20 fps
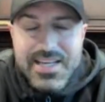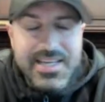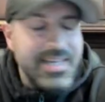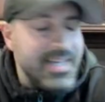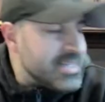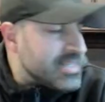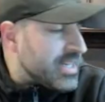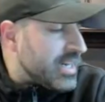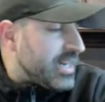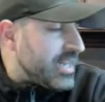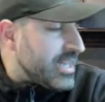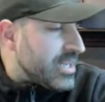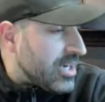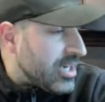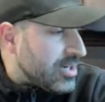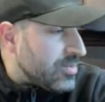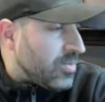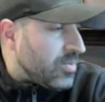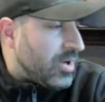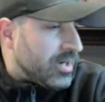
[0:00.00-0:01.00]
Is it a
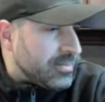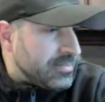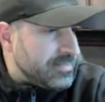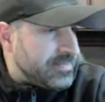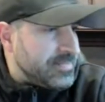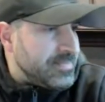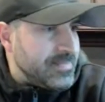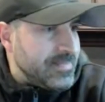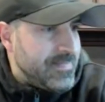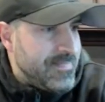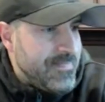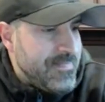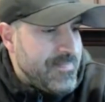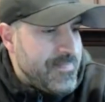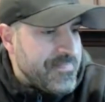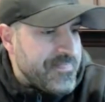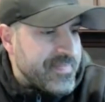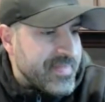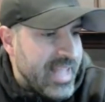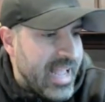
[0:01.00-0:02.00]
good one?
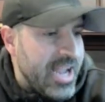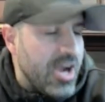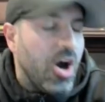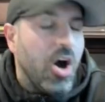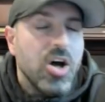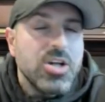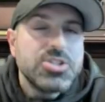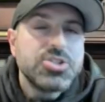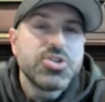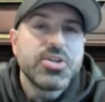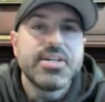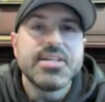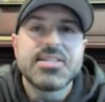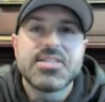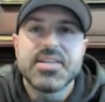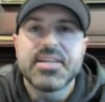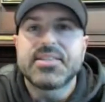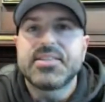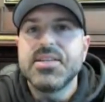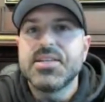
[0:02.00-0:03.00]

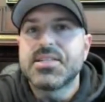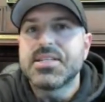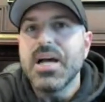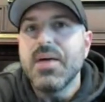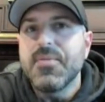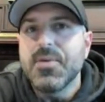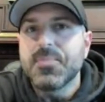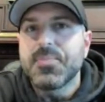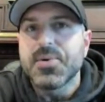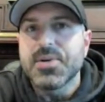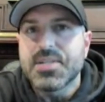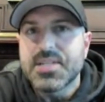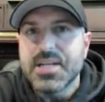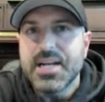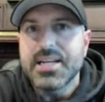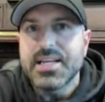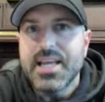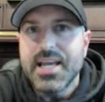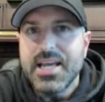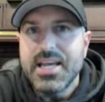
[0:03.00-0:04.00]

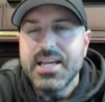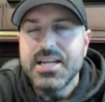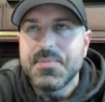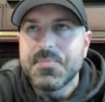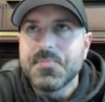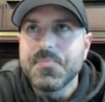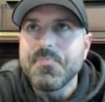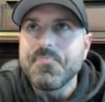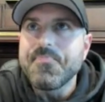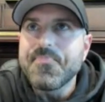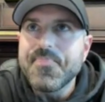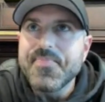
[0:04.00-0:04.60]
167% gain